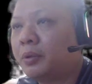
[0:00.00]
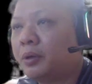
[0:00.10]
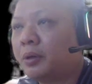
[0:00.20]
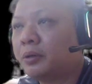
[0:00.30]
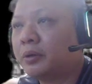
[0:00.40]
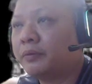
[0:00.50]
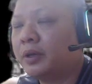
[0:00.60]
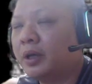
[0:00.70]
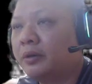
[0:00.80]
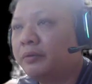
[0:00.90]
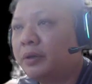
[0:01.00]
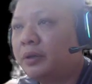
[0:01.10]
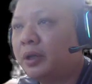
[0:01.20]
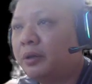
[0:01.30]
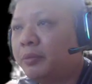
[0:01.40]
because of the
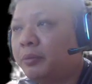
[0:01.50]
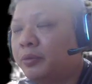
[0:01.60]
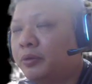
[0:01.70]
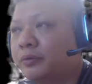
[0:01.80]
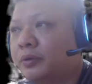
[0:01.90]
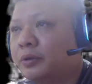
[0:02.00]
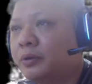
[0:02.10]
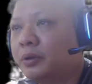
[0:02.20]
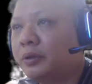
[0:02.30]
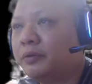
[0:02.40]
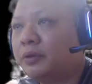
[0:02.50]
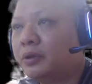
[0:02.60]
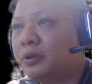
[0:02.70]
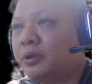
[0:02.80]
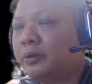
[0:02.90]
elephant that had been moved. So the
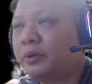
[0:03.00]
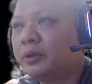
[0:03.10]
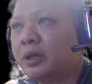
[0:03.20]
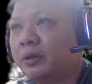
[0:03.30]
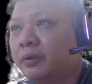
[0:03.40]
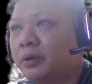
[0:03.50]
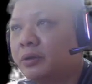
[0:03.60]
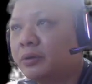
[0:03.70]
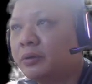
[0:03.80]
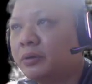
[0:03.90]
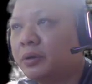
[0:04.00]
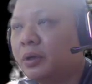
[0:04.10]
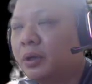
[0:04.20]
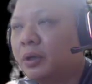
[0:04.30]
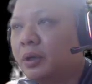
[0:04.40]
efficiency of this elephant is
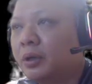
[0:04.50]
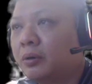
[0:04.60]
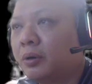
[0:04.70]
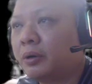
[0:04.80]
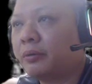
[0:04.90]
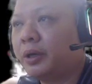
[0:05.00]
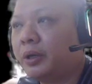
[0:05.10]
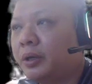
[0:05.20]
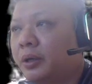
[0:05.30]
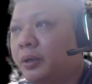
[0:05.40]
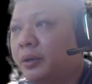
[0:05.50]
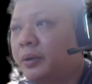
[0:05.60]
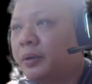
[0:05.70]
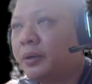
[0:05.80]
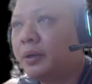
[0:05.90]
also quite great.
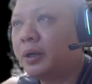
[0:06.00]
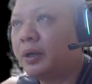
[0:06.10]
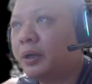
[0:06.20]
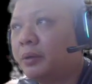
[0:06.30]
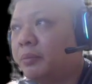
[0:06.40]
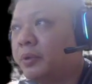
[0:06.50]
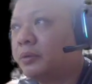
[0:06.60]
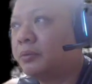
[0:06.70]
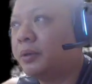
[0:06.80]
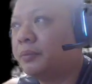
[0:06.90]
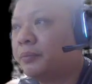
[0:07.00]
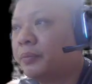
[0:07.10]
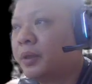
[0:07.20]
r9 plus 1.